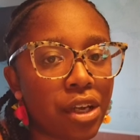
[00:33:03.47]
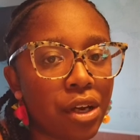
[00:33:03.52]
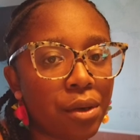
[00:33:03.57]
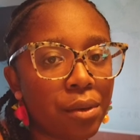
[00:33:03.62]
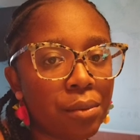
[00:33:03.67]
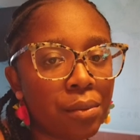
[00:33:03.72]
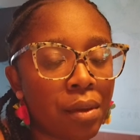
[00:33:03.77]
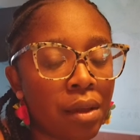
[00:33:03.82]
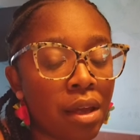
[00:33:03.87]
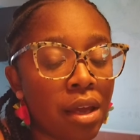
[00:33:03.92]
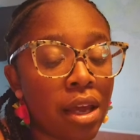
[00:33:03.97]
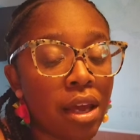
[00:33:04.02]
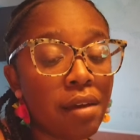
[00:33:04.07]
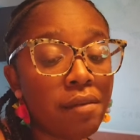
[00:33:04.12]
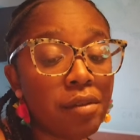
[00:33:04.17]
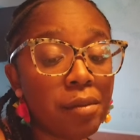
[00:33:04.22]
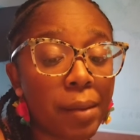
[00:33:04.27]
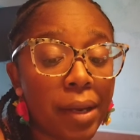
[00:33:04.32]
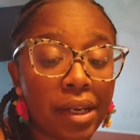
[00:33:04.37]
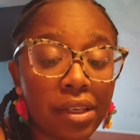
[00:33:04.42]
So,
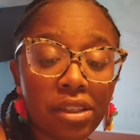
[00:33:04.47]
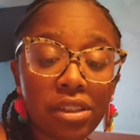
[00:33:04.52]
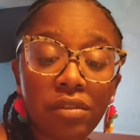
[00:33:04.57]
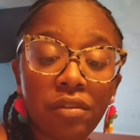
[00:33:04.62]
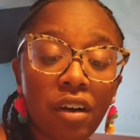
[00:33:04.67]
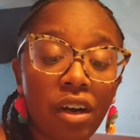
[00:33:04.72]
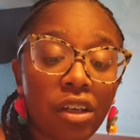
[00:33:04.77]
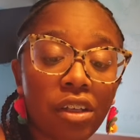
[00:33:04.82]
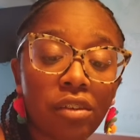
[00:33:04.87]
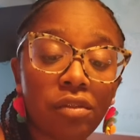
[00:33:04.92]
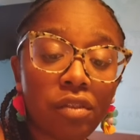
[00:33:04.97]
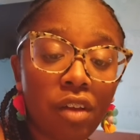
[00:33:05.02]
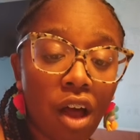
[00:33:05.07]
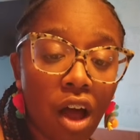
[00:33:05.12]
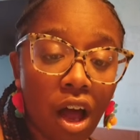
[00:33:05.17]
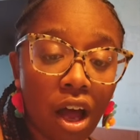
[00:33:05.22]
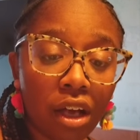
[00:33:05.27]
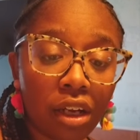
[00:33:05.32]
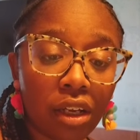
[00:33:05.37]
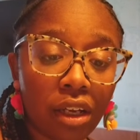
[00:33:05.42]
if you made this far in the
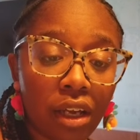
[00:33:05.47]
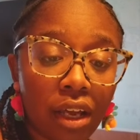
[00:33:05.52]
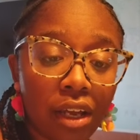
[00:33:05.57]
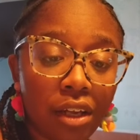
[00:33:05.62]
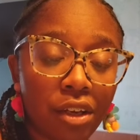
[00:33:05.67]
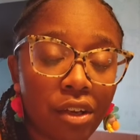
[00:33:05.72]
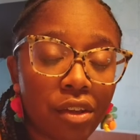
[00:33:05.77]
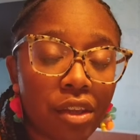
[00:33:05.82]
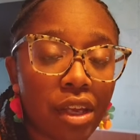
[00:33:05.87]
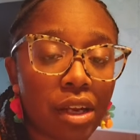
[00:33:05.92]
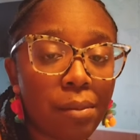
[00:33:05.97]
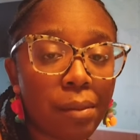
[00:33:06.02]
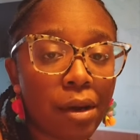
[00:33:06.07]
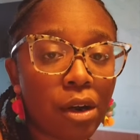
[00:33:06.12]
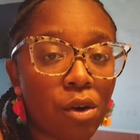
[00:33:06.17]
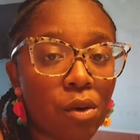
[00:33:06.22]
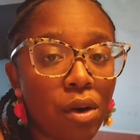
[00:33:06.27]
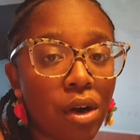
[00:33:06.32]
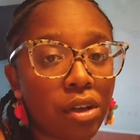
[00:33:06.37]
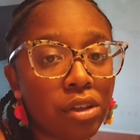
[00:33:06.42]
vlog, and you're thinking
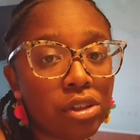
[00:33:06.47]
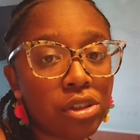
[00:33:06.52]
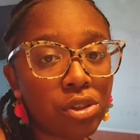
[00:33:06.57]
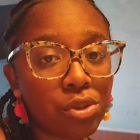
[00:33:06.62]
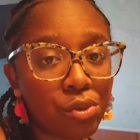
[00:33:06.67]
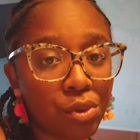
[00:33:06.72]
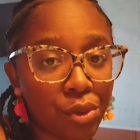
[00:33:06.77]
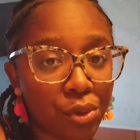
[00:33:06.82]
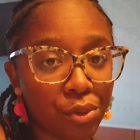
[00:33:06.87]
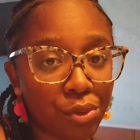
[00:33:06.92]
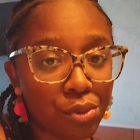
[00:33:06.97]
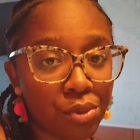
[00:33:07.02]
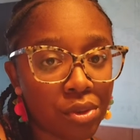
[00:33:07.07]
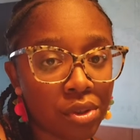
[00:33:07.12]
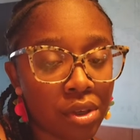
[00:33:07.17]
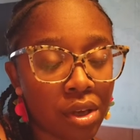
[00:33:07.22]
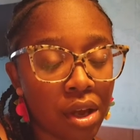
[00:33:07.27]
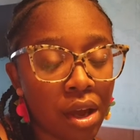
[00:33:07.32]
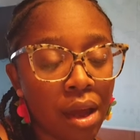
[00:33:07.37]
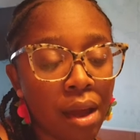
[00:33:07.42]
about going on this
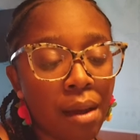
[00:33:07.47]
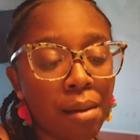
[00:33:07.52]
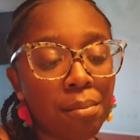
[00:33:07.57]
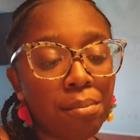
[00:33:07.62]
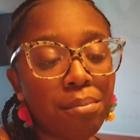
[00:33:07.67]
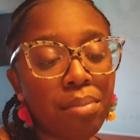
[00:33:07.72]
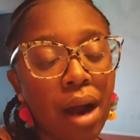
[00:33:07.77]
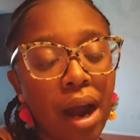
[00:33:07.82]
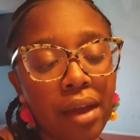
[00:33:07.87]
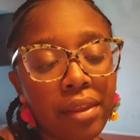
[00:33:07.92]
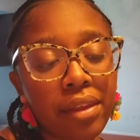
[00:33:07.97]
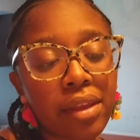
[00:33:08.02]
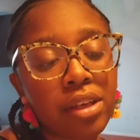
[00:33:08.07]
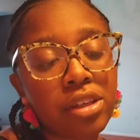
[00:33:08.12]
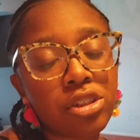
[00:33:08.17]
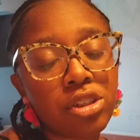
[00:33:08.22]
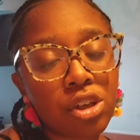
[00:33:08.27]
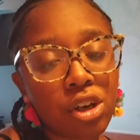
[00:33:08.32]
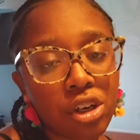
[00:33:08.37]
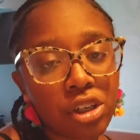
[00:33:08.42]
cruise, buy
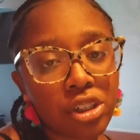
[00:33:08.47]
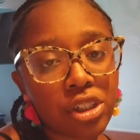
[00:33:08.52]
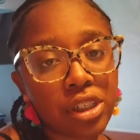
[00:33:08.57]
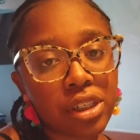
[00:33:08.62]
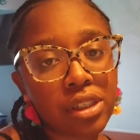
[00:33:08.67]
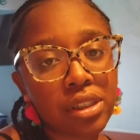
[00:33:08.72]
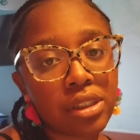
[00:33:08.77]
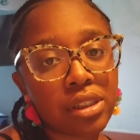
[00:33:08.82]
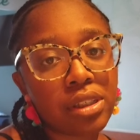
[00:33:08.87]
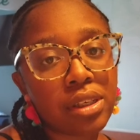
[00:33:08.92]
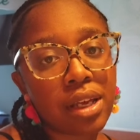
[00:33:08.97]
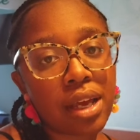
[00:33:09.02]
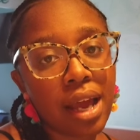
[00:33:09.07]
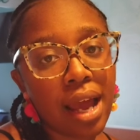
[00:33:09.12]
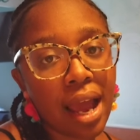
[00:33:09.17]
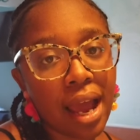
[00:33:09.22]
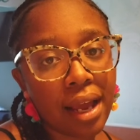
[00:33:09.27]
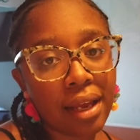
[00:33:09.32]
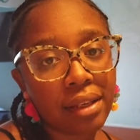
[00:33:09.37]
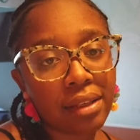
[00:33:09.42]
the excursions
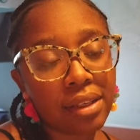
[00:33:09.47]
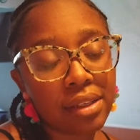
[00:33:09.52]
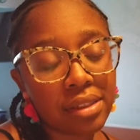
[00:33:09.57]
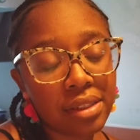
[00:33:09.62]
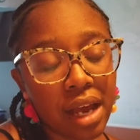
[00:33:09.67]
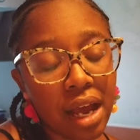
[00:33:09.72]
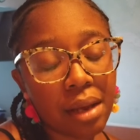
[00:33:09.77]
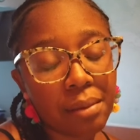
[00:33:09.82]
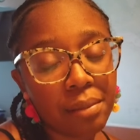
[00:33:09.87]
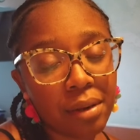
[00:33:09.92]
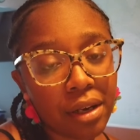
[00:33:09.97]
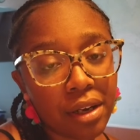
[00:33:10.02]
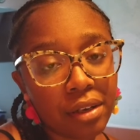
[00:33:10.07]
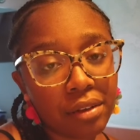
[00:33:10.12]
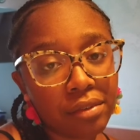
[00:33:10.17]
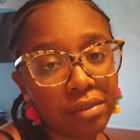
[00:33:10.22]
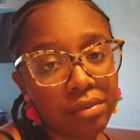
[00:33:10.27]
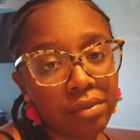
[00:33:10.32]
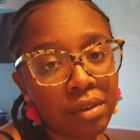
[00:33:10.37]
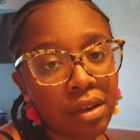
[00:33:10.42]
at the time
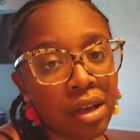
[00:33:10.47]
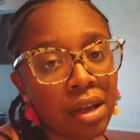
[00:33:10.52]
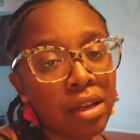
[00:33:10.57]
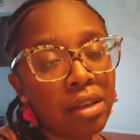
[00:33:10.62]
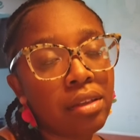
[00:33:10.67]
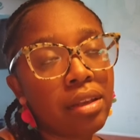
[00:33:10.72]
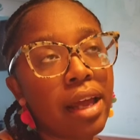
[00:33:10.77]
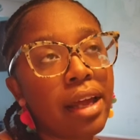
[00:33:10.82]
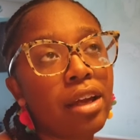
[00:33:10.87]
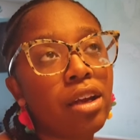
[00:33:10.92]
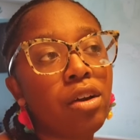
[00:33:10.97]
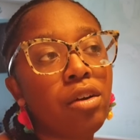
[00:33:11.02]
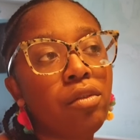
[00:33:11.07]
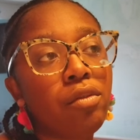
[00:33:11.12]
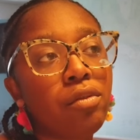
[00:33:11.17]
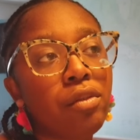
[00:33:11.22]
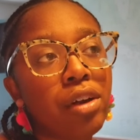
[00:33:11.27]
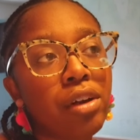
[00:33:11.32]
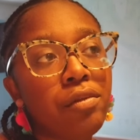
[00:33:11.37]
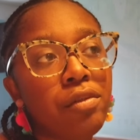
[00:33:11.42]
of. Like,
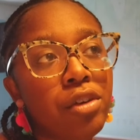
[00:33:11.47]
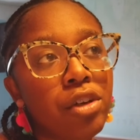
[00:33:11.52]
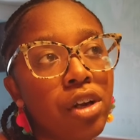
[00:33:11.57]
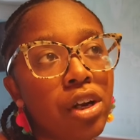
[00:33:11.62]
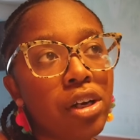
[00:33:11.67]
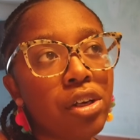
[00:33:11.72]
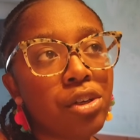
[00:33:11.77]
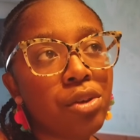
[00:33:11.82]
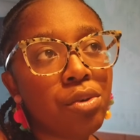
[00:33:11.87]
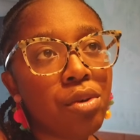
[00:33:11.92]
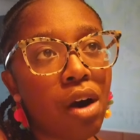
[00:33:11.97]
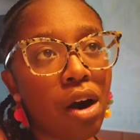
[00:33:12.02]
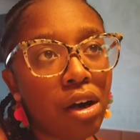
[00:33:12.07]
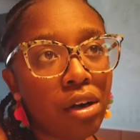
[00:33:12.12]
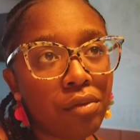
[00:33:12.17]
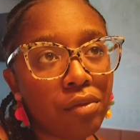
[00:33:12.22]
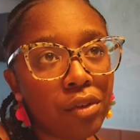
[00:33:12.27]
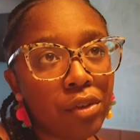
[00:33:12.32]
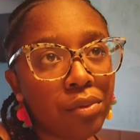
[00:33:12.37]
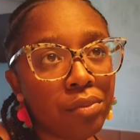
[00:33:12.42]
if you're going to do
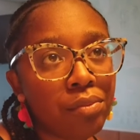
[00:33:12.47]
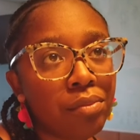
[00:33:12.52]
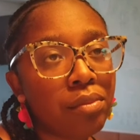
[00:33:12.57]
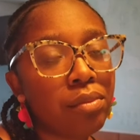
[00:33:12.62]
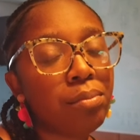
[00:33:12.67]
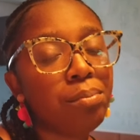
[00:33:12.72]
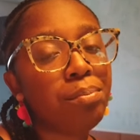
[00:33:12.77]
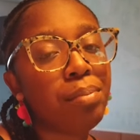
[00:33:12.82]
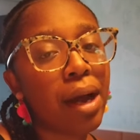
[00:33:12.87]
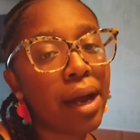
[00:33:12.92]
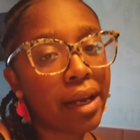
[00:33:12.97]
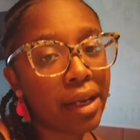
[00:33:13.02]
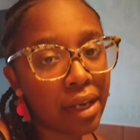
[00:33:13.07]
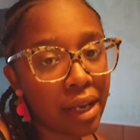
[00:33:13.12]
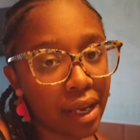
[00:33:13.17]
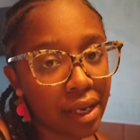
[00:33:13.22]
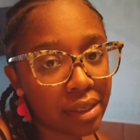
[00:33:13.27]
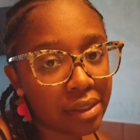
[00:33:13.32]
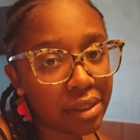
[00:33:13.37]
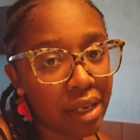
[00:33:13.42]
Carnival... Buy
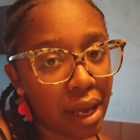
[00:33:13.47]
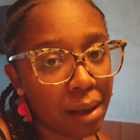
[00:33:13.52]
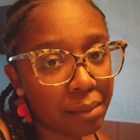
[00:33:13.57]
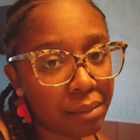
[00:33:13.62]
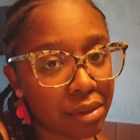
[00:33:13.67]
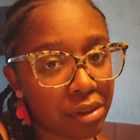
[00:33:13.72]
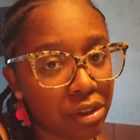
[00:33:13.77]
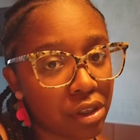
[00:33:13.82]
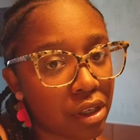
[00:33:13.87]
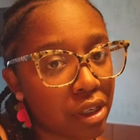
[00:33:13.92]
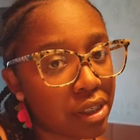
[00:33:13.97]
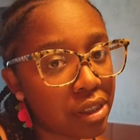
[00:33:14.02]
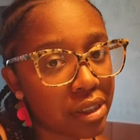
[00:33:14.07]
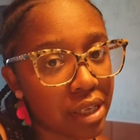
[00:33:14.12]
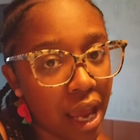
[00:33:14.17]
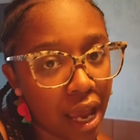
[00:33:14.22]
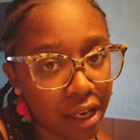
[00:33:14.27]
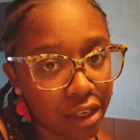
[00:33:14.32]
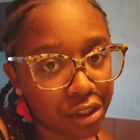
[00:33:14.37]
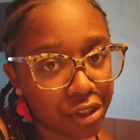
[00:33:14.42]
it ahead of time because they're going to
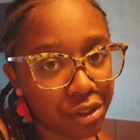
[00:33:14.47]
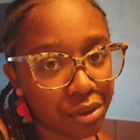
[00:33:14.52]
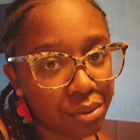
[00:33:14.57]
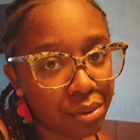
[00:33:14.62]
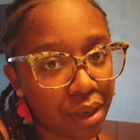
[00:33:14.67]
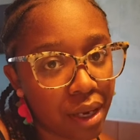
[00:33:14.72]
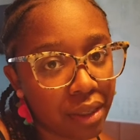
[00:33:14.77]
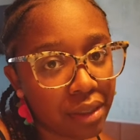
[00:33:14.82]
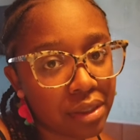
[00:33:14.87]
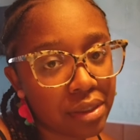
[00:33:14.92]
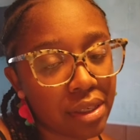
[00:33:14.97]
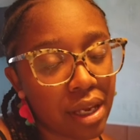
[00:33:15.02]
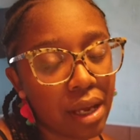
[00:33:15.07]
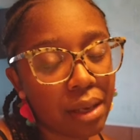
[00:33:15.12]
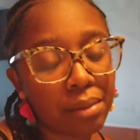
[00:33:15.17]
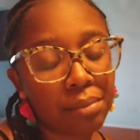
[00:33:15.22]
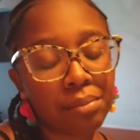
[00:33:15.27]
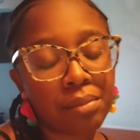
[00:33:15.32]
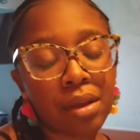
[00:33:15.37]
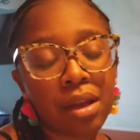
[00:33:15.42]
tax you at the
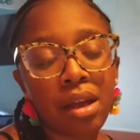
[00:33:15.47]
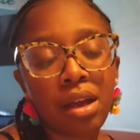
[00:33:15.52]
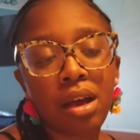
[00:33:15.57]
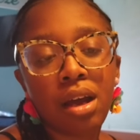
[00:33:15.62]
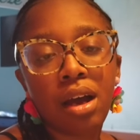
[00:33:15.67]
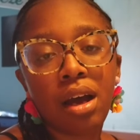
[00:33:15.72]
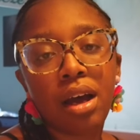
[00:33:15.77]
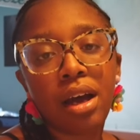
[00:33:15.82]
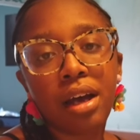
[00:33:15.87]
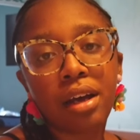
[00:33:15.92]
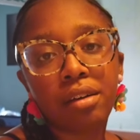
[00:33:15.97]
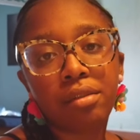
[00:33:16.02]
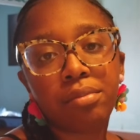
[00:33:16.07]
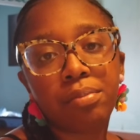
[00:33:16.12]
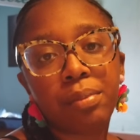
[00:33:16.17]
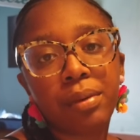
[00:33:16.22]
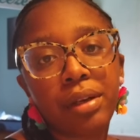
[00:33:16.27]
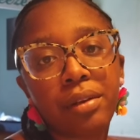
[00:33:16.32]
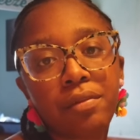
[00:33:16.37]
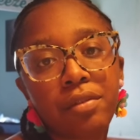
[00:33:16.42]
time
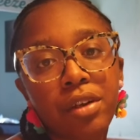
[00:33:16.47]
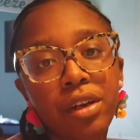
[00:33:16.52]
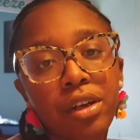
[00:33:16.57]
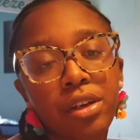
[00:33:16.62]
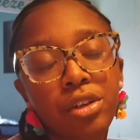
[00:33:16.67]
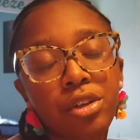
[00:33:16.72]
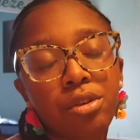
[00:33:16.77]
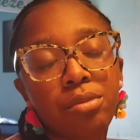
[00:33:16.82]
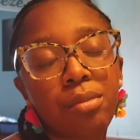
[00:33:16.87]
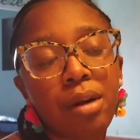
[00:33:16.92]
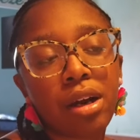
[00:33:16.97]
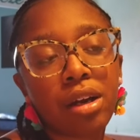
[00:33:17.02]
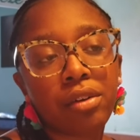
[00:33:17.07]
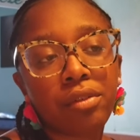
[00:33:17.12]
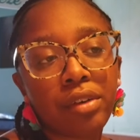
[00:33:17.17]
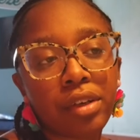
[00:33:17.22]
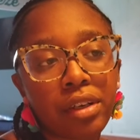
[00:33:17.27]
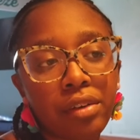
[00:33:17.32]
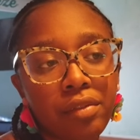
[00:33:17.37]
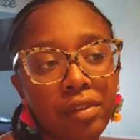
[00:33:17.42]
of. But if you're going to do
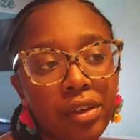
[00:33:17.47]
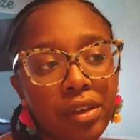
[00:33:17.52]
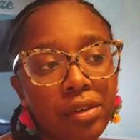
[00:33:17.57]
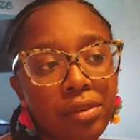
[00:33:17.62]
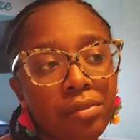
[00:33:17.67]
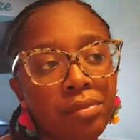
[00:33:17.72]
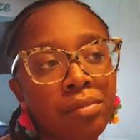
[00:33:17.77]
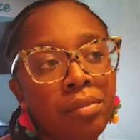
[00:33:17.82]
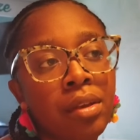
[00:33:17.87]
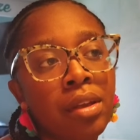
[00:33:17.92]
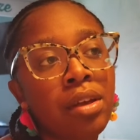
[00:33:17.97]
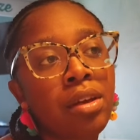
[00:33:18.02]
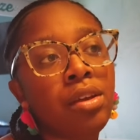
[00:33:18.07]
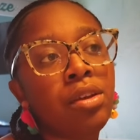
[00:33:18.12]
Margaritaville,